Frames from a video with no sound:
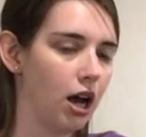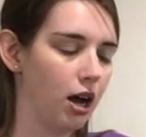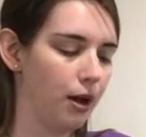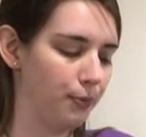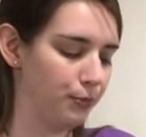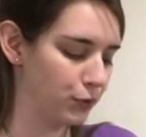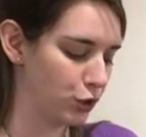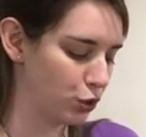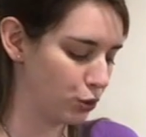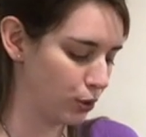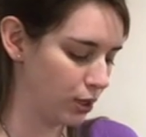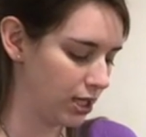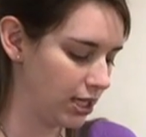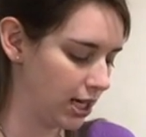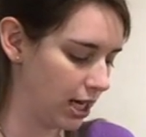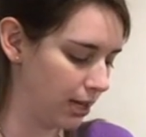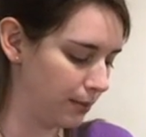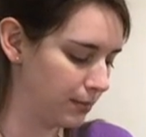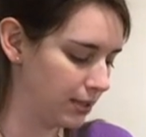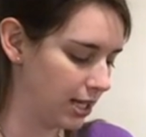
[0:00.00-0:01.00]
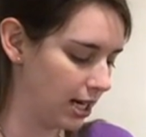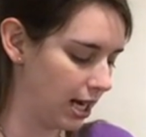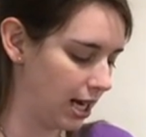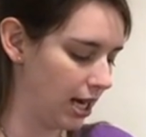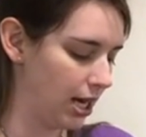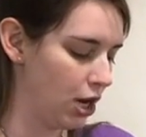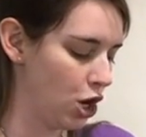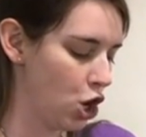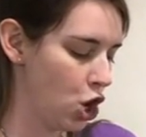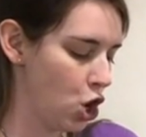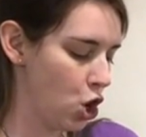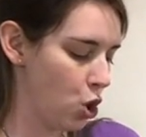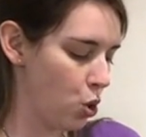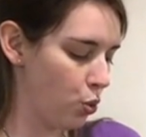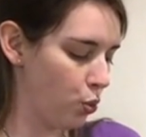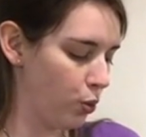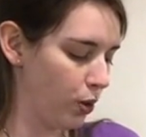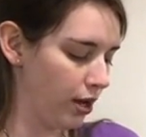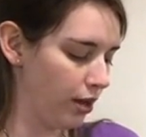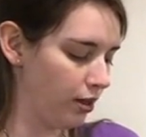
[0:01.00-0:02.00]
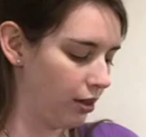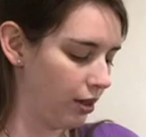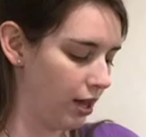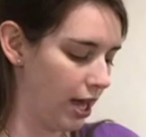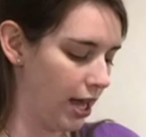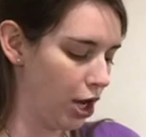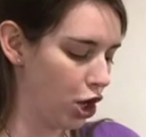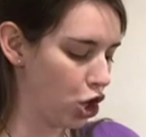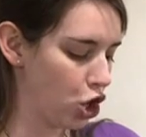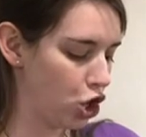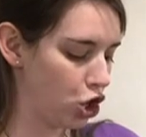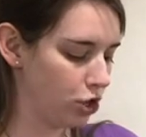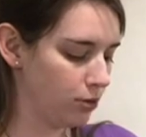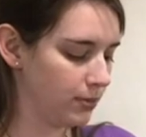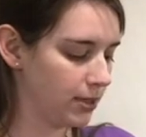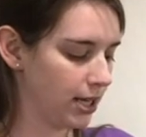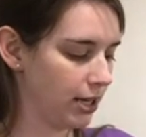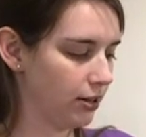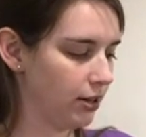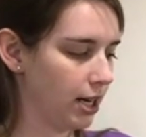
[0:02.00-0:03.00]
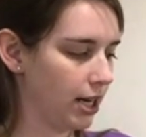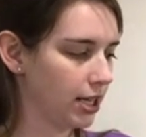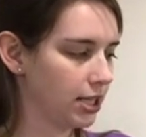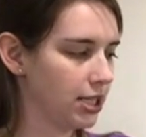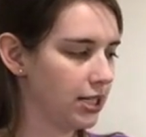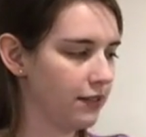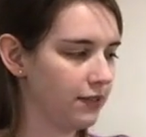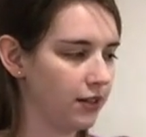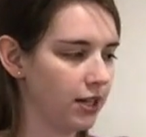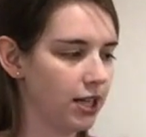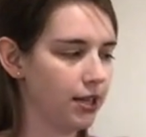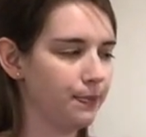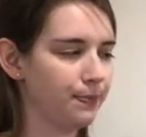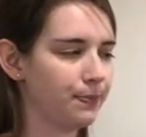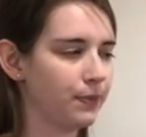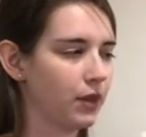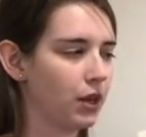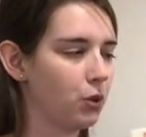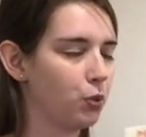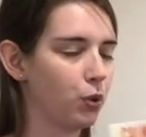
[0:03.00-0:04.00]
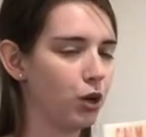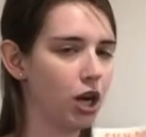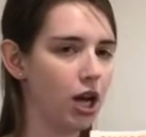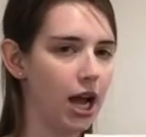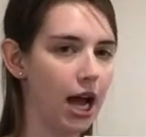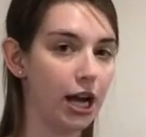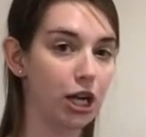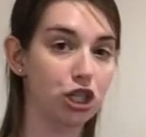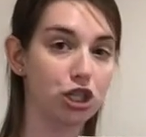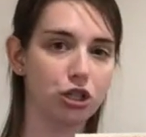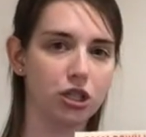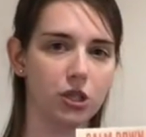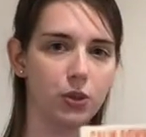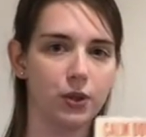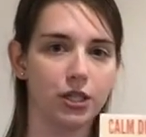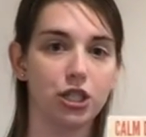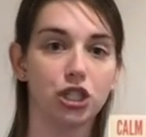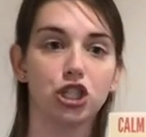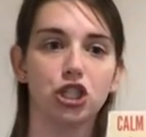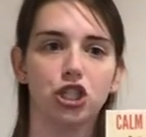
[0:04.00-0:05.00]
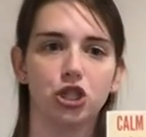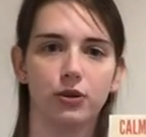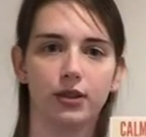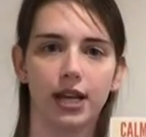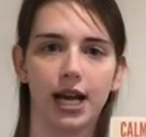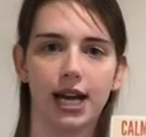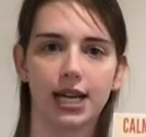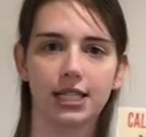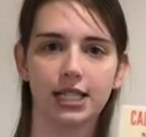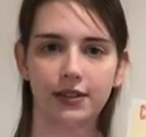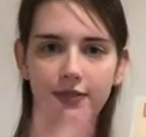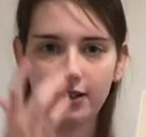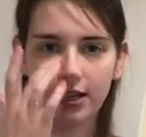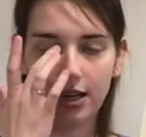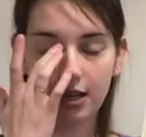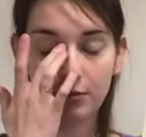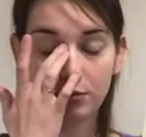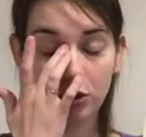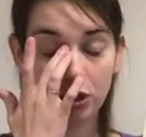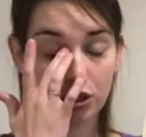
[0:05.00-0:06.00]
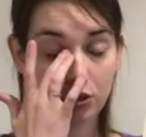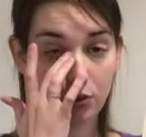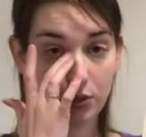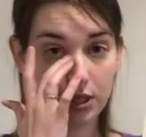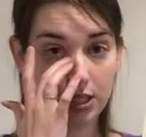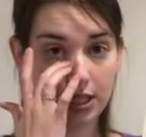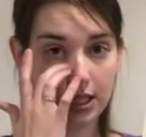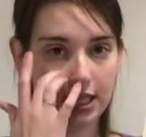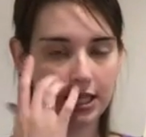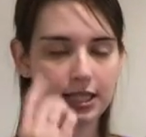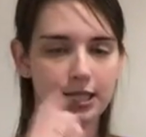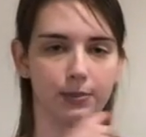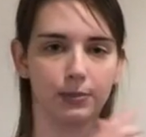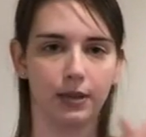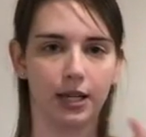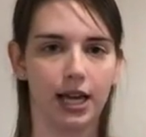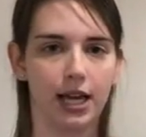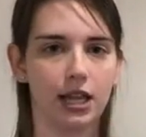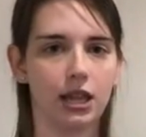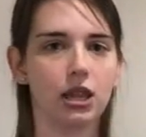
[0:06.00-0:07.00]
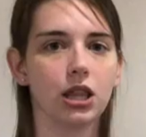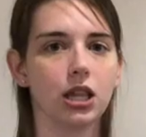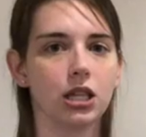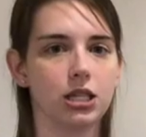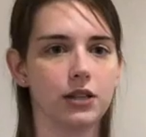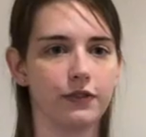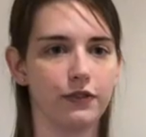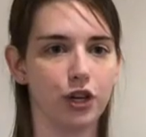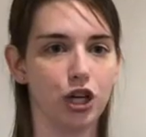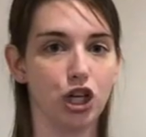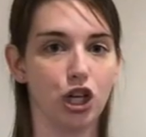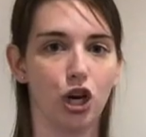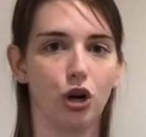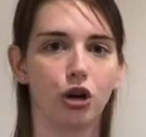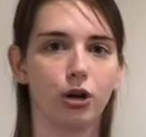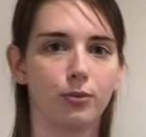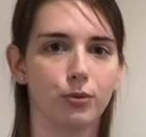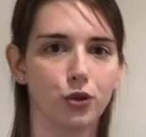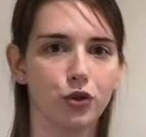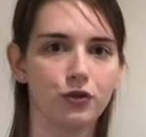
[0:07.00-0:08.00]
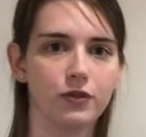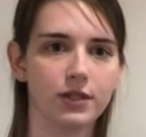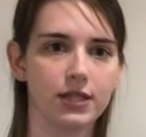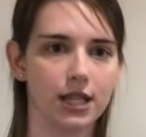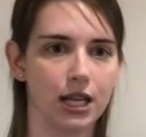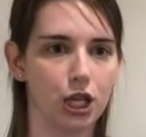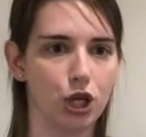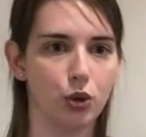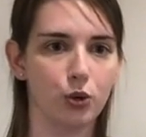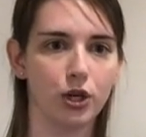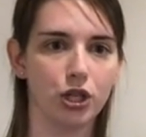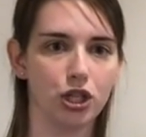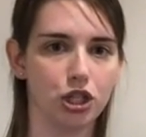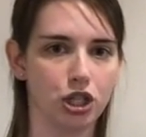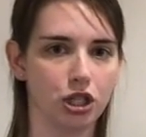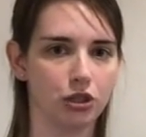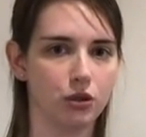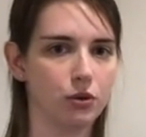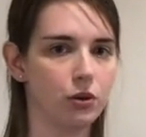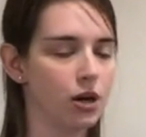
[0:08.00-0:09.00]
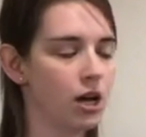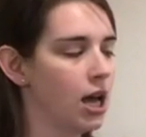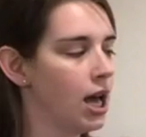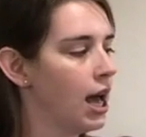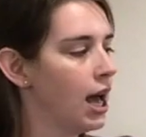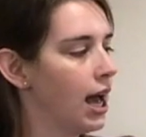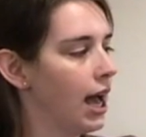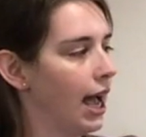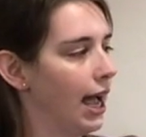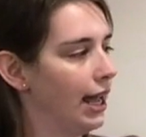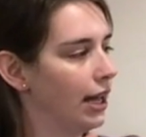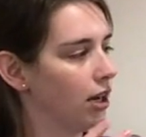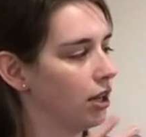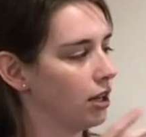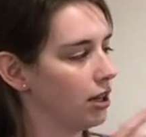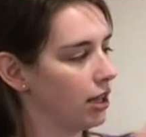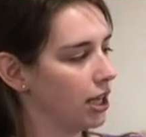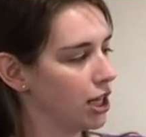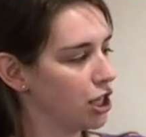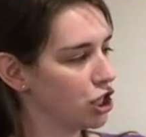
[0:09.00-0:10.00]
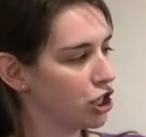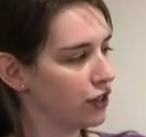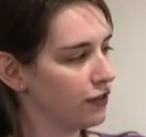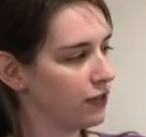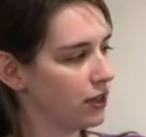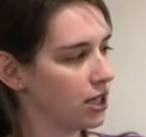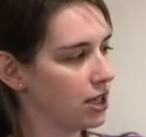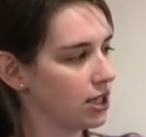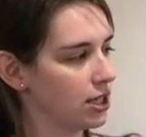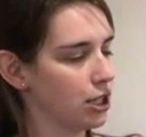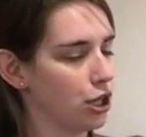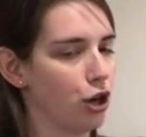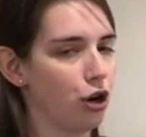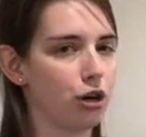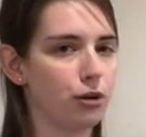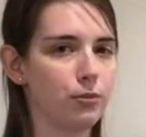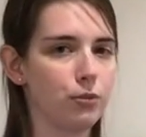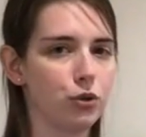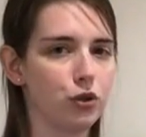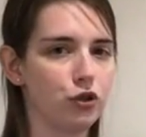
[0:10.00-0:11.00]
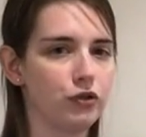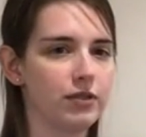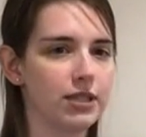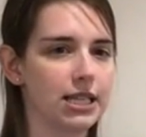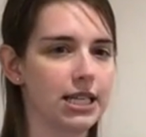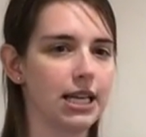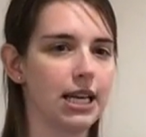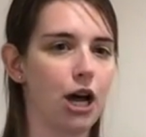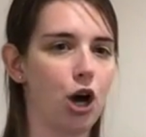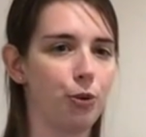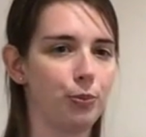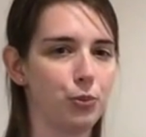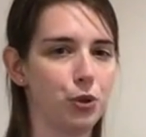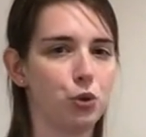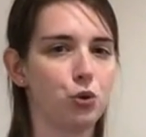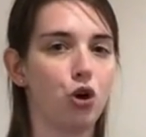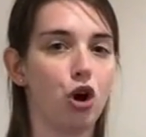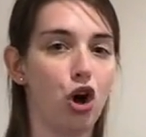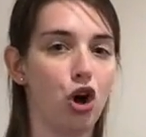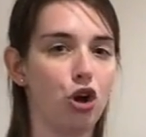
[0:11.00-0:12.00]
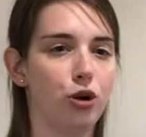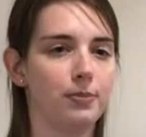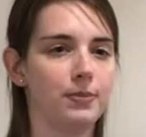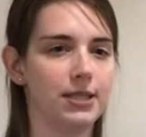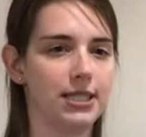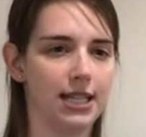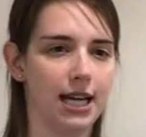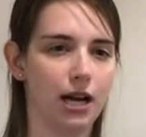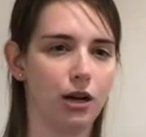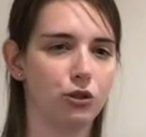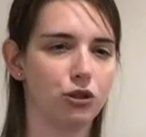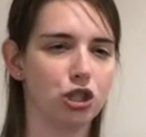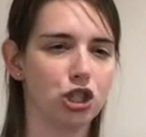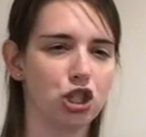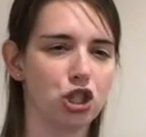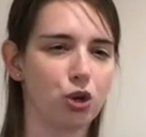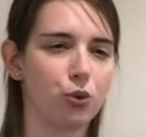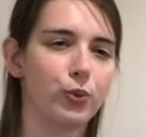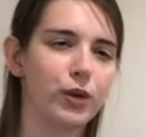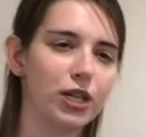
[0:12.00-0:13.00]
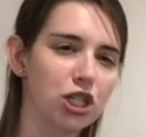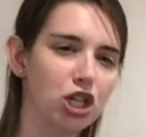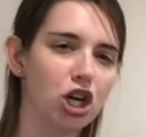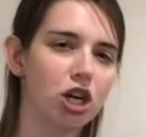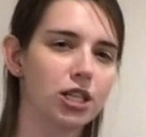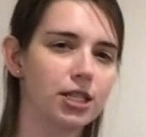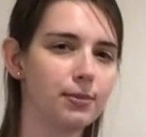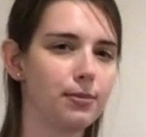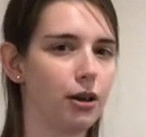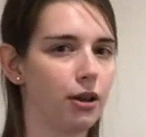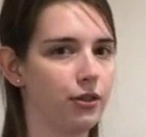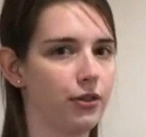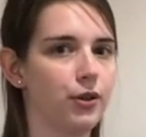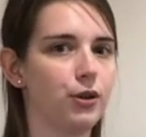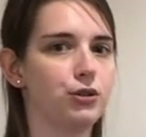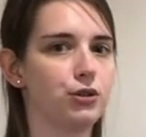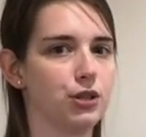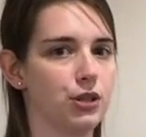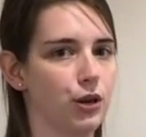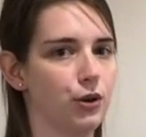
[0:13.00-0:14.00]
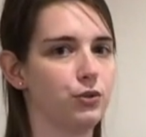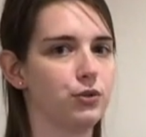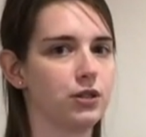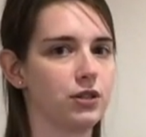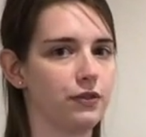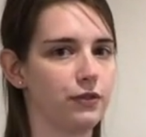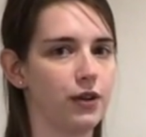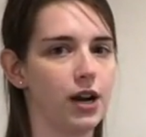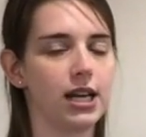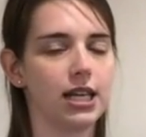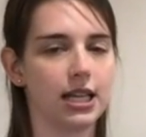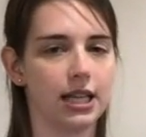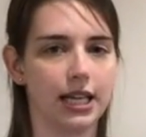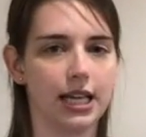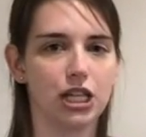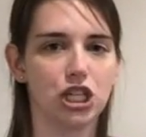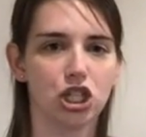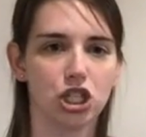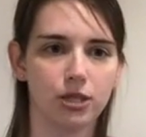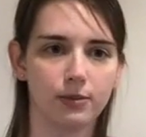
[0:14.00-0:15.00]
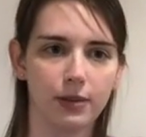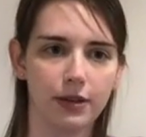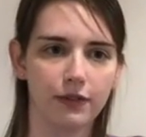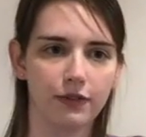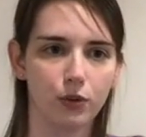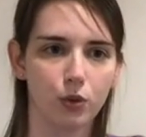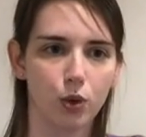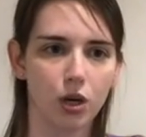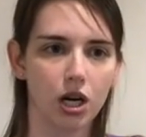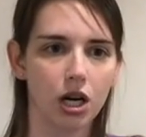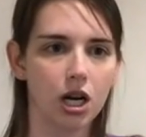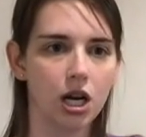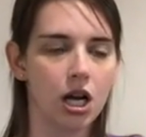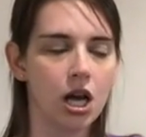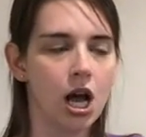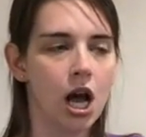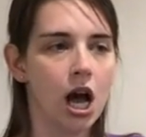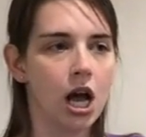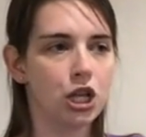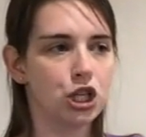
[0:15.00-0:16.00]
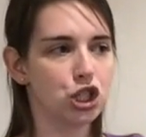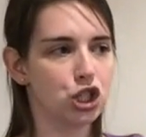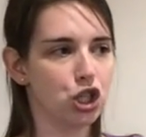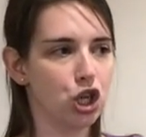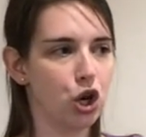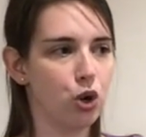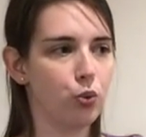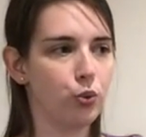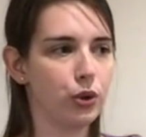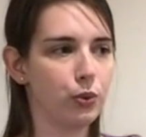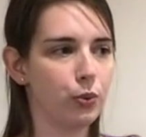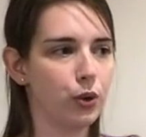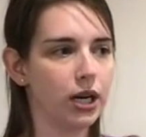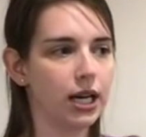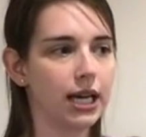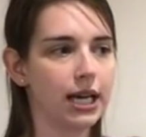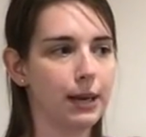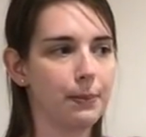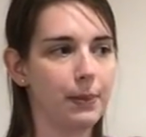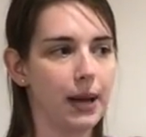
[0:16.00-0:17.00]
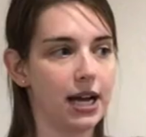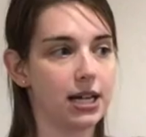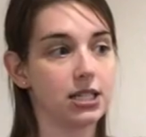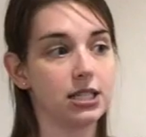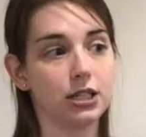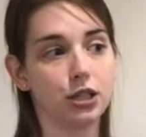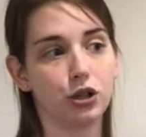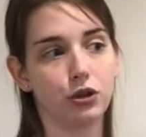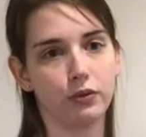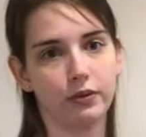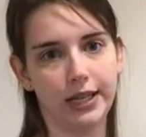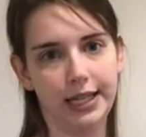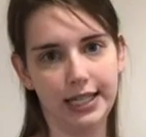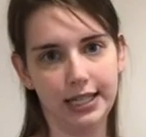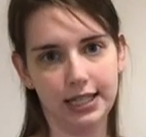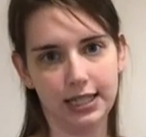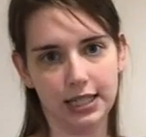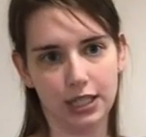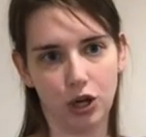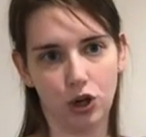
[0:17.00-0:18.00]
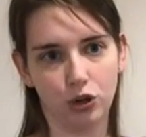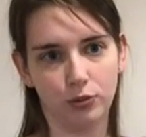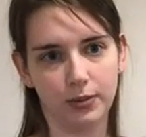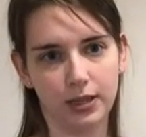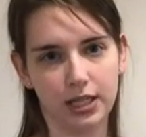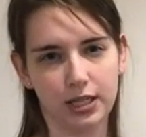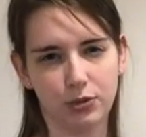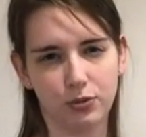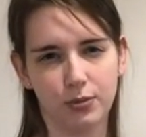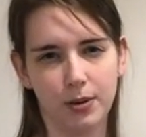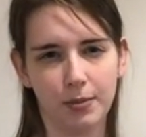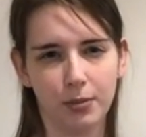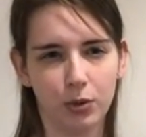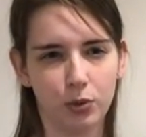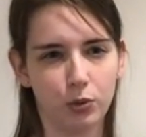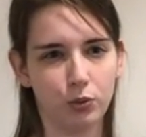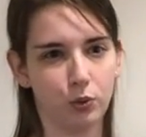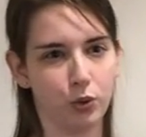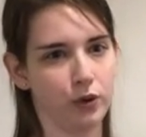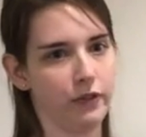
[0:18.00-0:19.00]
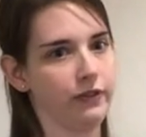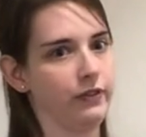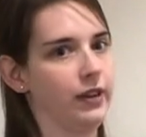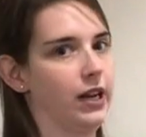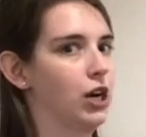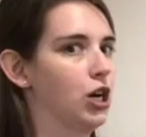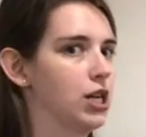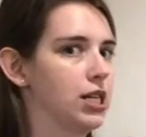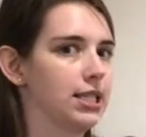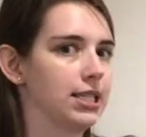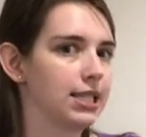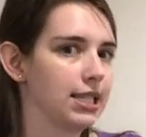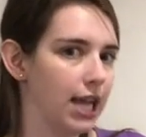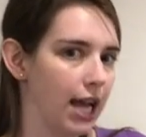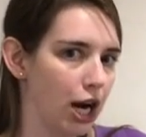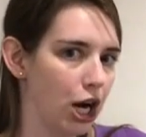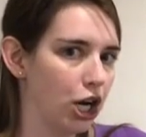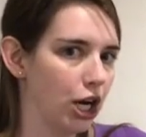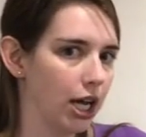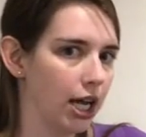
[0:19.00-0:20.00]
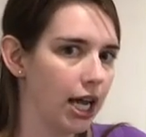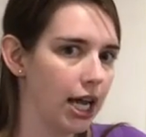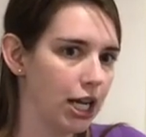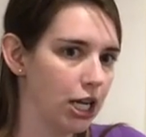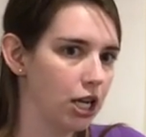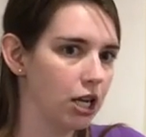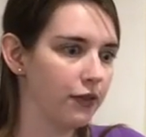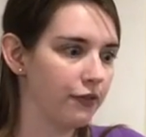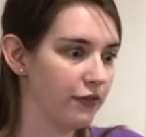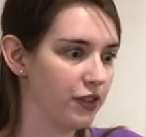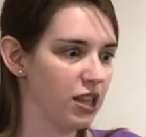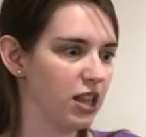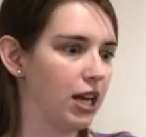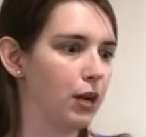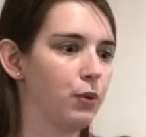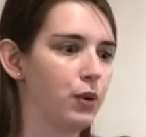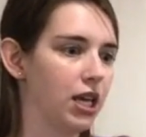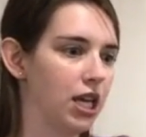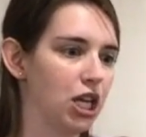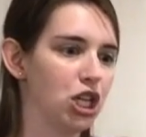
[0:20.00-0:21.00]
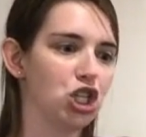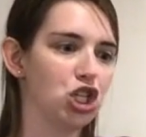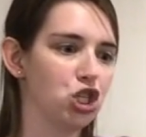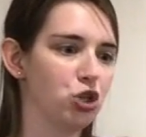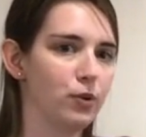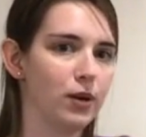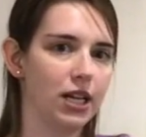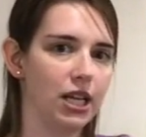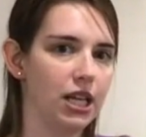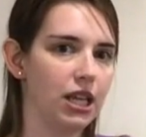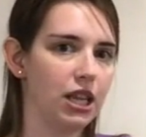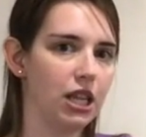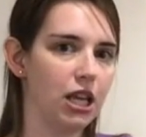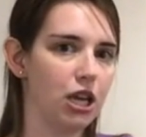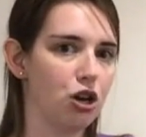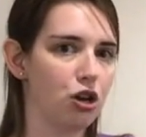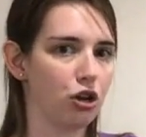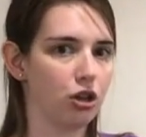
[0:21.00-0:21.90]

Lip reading: story time today with a calm down activity. We're not actually going to do the activity. I'm just going to explain the different yoga moves that you can do. And each of these yoga moves can help you calm down. So we talked about those zones of regulation before. So we want to get back to the green zone because remember when we're very scared and can't feel like we can't do anything or